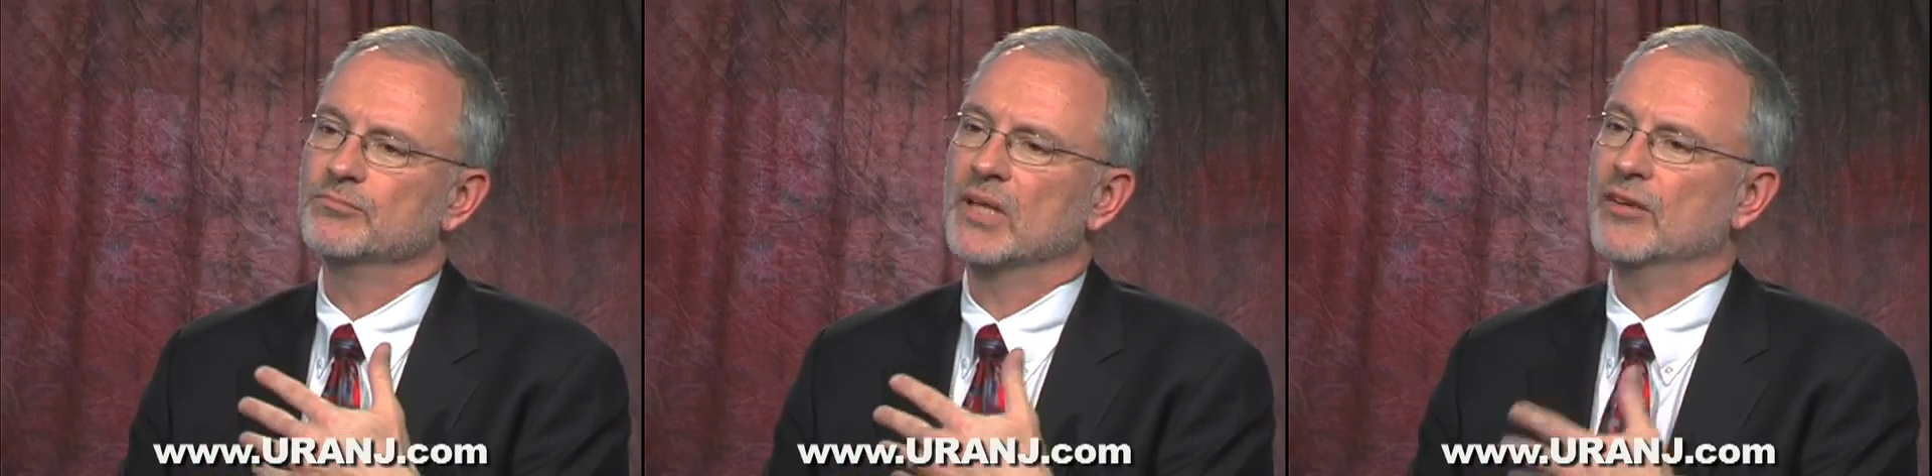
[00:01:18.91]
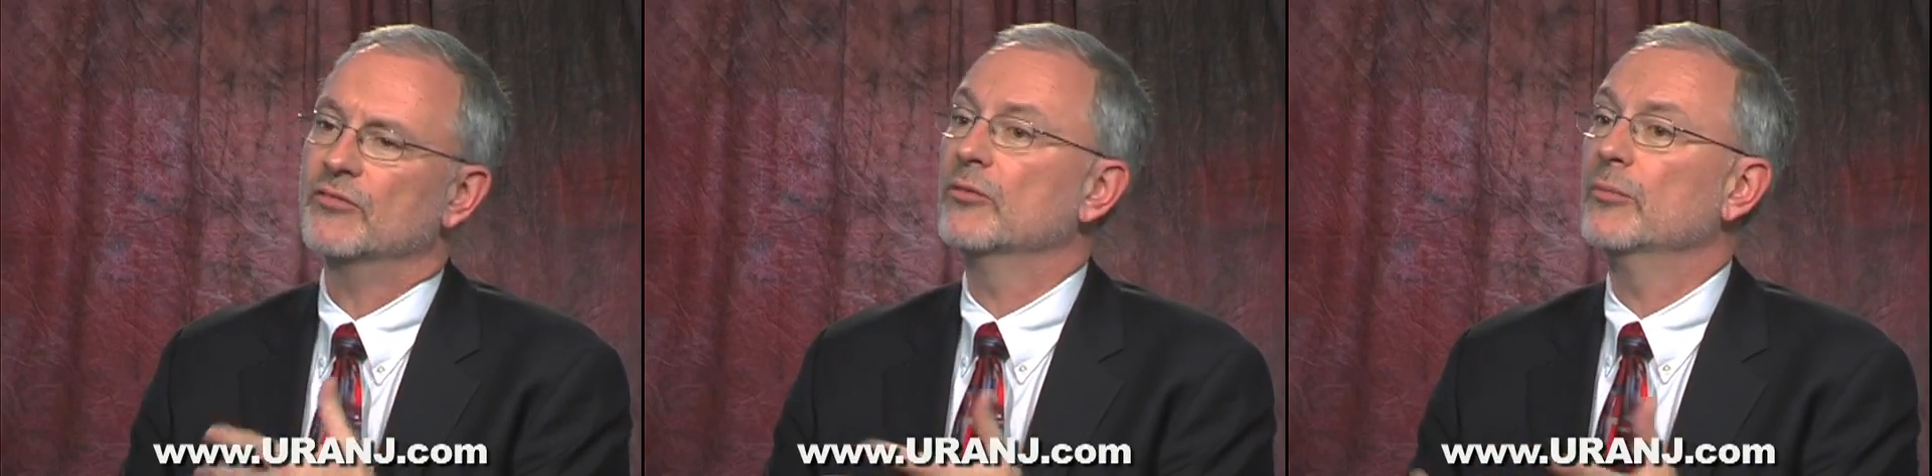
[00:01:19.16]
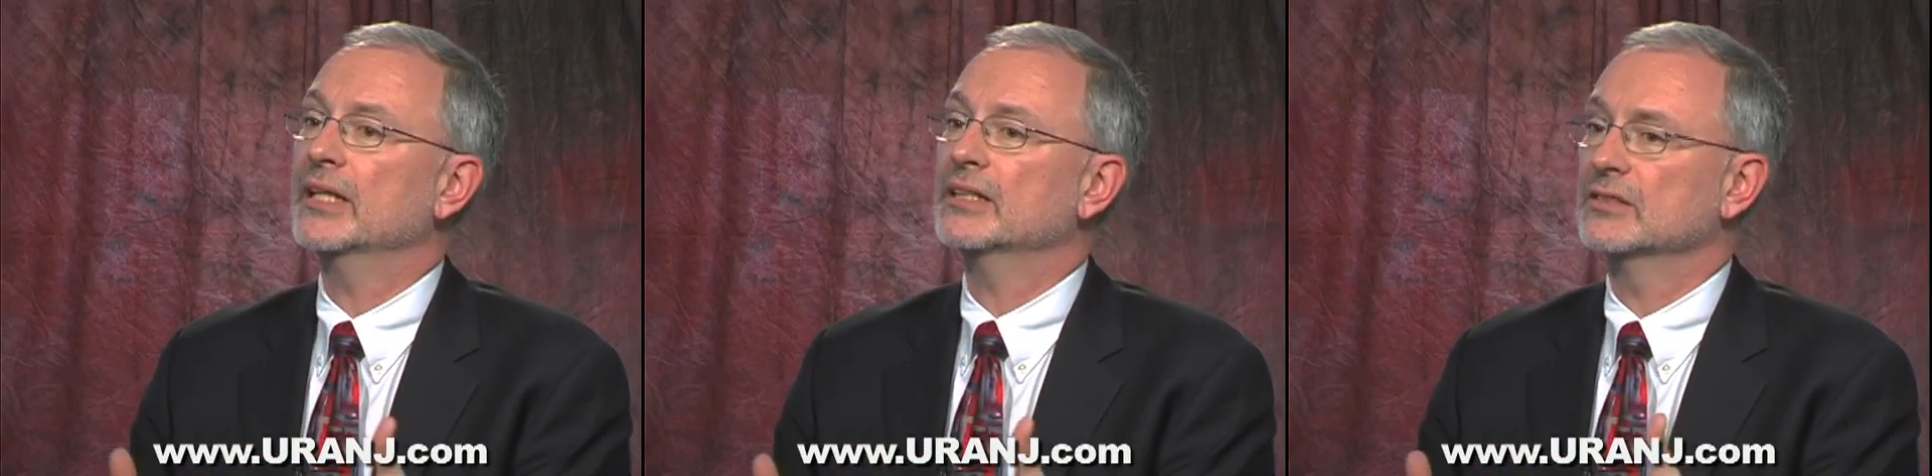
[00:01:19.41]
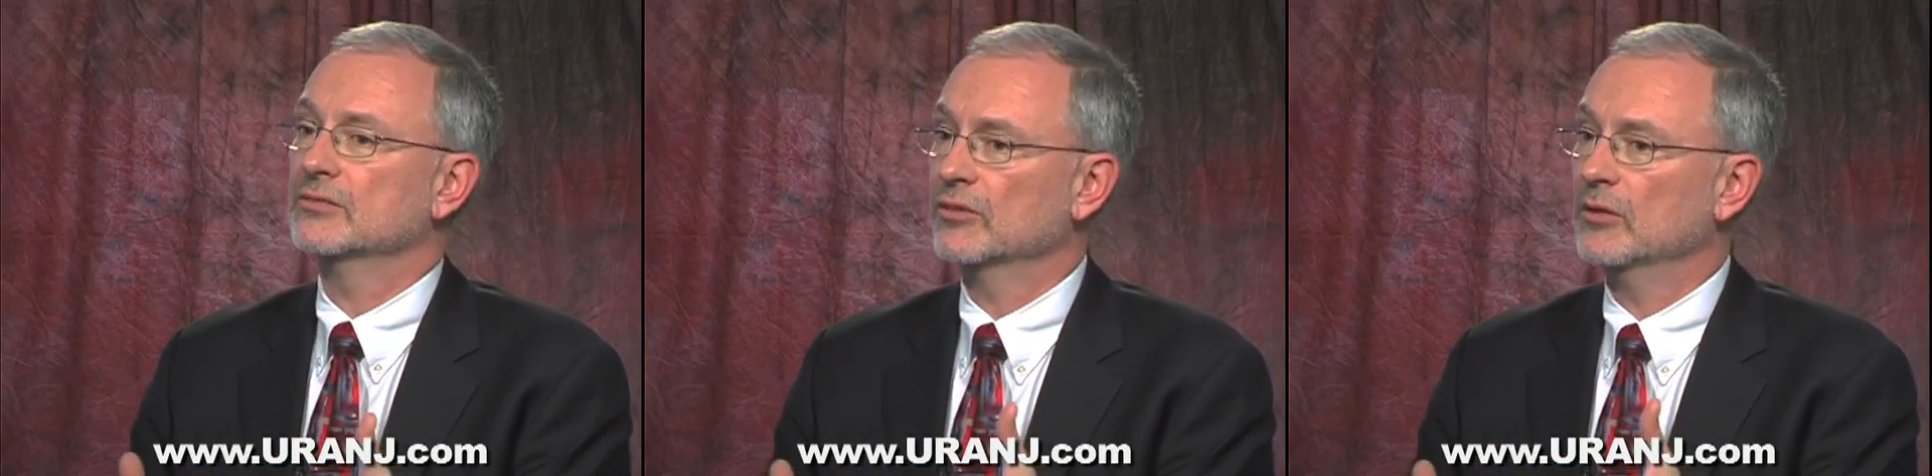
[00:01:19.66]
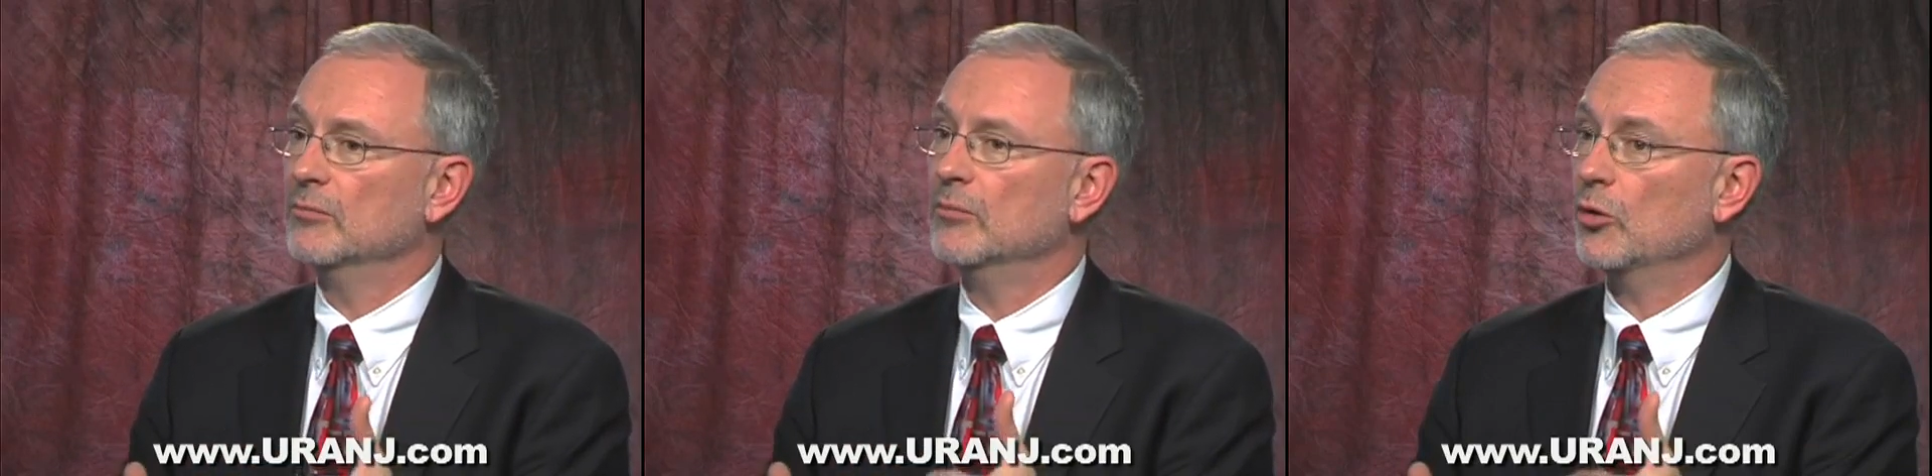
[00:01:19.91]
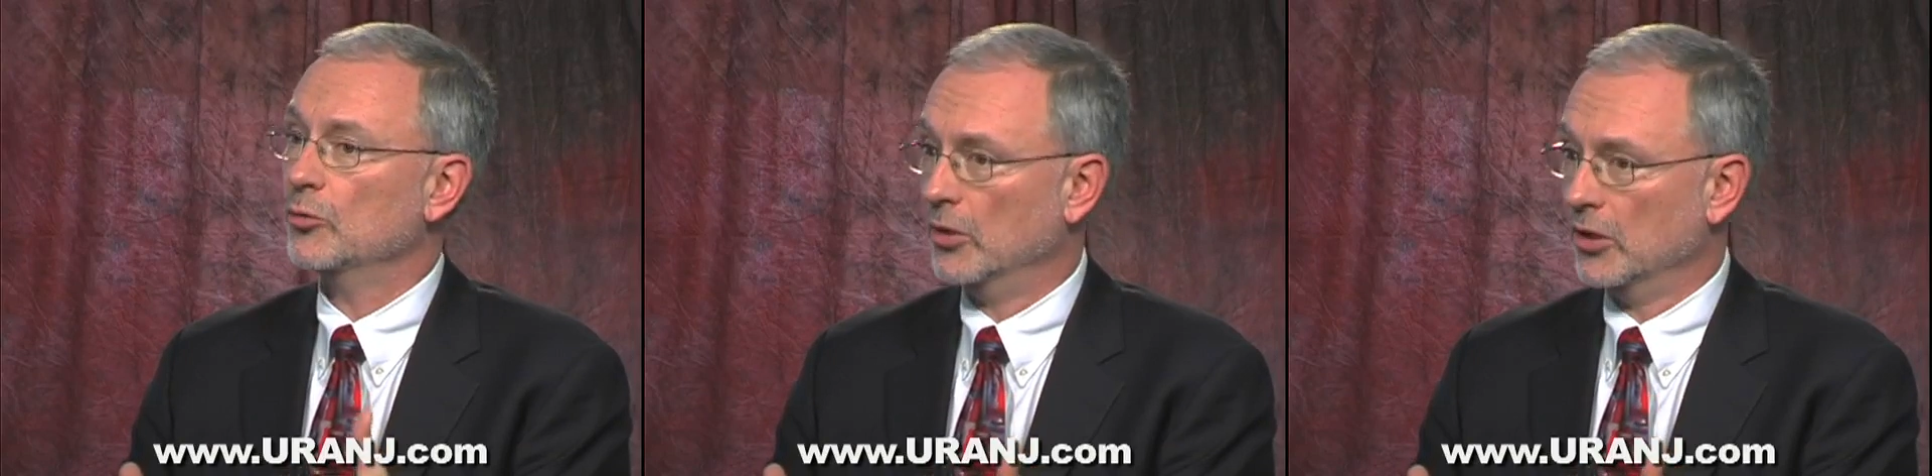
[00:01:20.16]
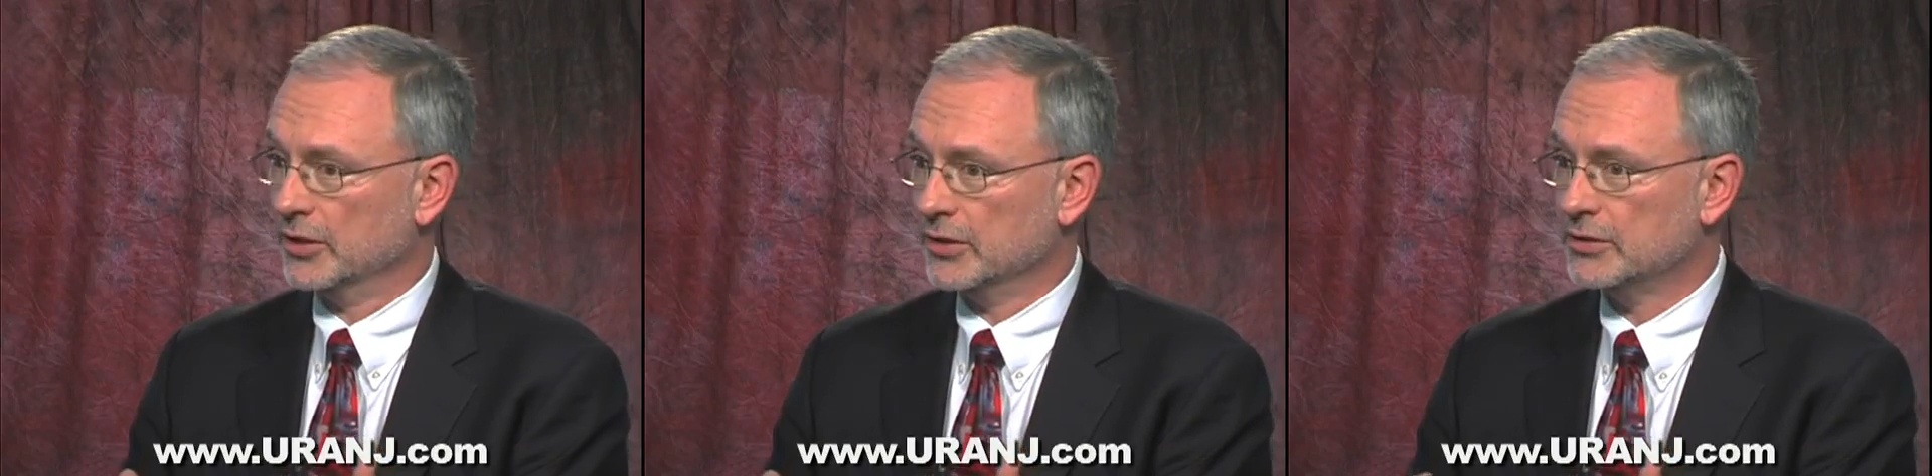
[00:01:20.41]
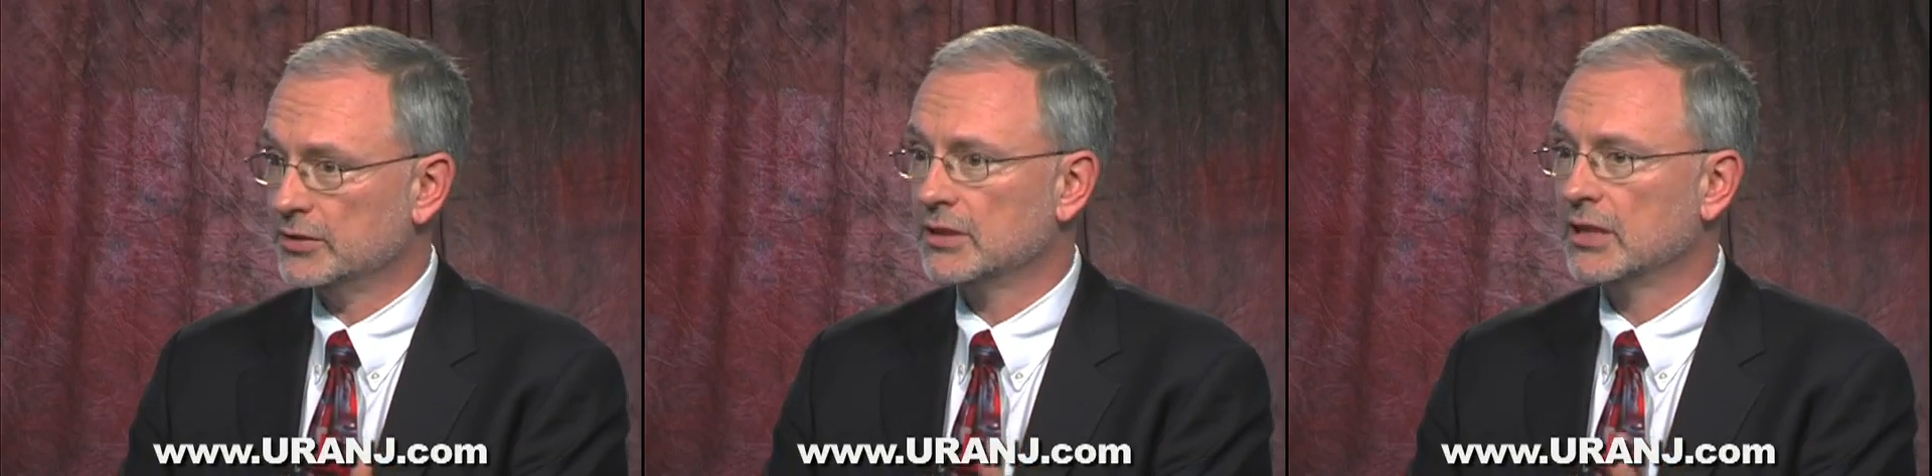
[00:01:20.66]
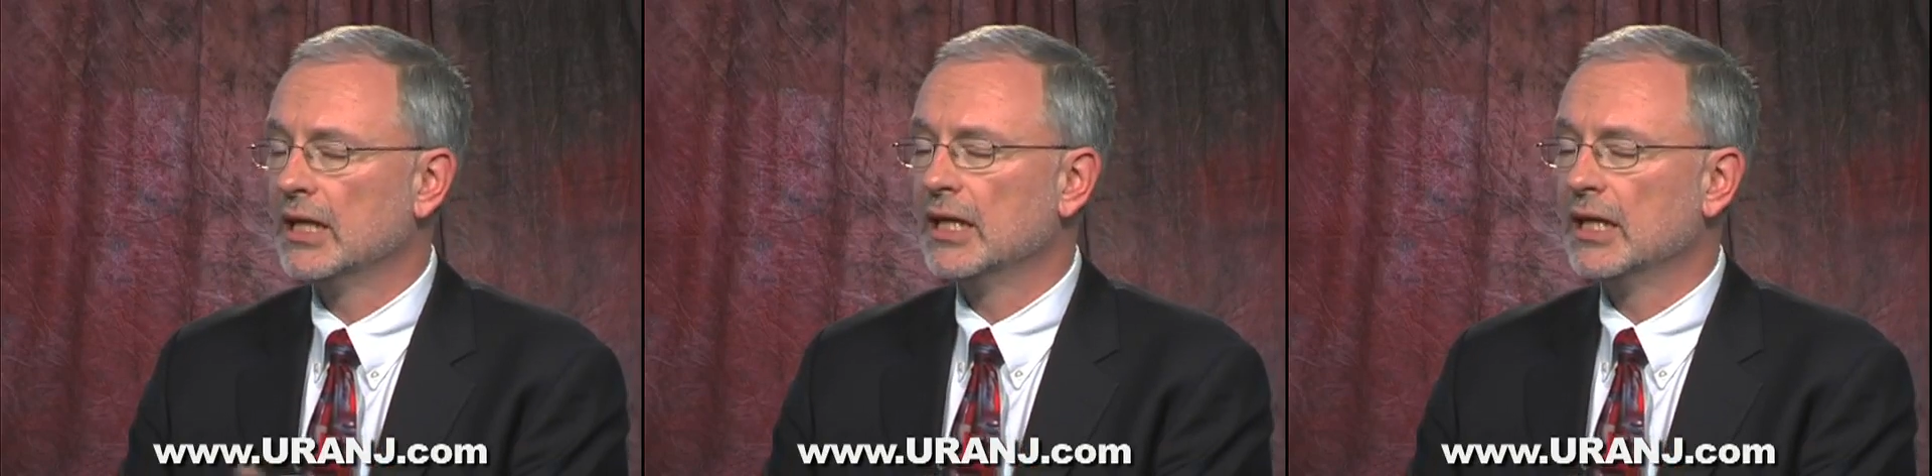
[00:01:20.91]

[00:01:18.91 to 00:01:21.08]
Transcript: information from both partners.